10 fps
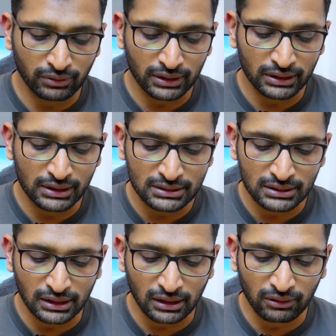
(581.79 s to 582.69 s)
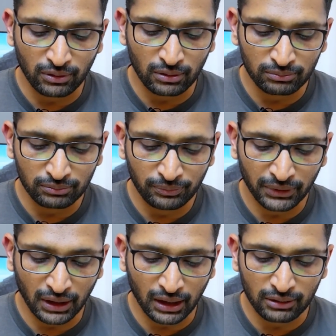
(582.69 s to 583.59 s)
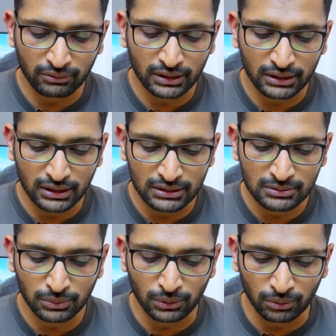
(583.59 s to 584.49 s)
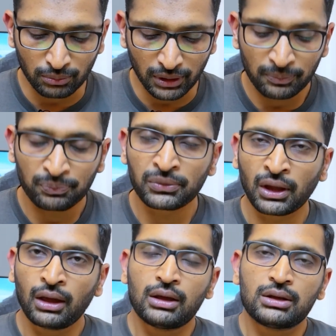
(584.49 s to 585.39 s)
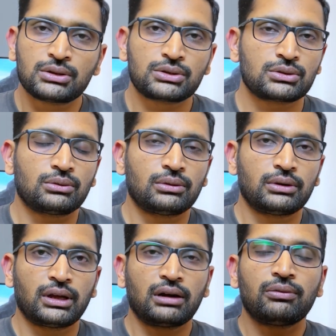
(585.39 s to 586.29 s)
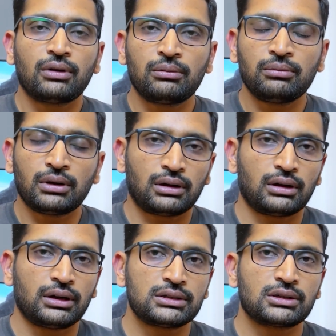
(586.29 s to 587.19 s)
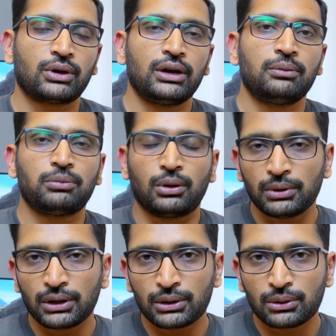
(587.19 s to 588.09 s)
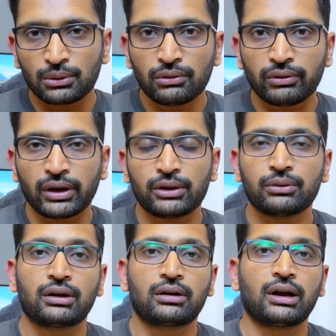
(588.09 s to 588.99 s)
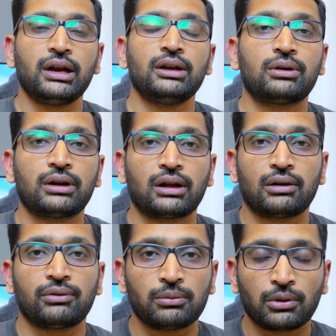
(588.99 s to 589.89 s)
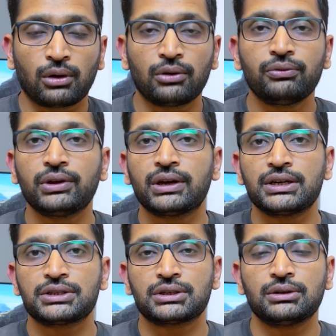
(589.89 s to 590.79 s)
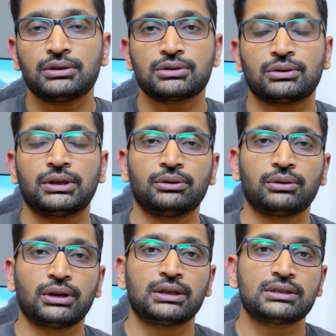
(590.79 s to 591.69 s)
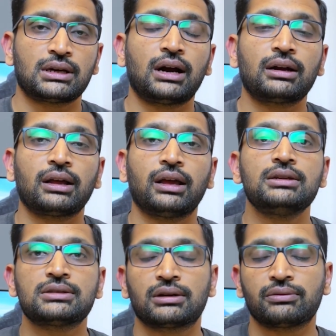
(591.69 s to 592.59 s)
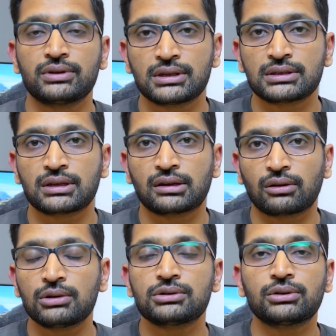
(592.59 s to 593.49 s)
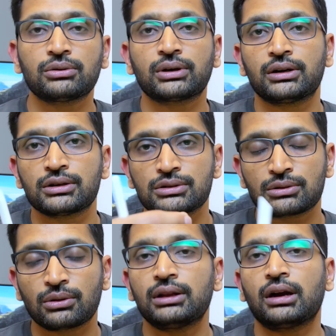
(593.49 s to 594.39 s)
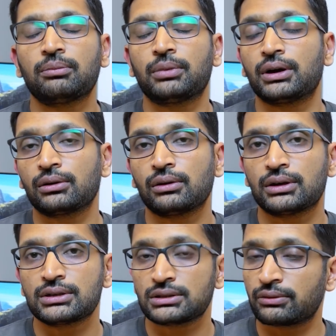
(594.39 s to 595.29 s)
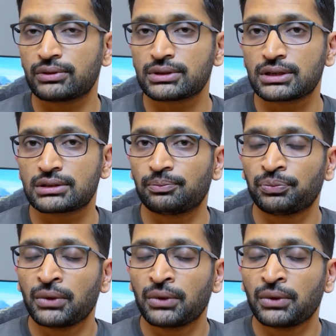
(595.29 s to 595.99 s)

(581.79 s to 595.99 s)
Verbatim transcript: One is Terraform and one is Pulumi. So Terraform uh, is a quite popular tool where you can write your Terraform configuration so that you can start any services and also you can destroy that particular services.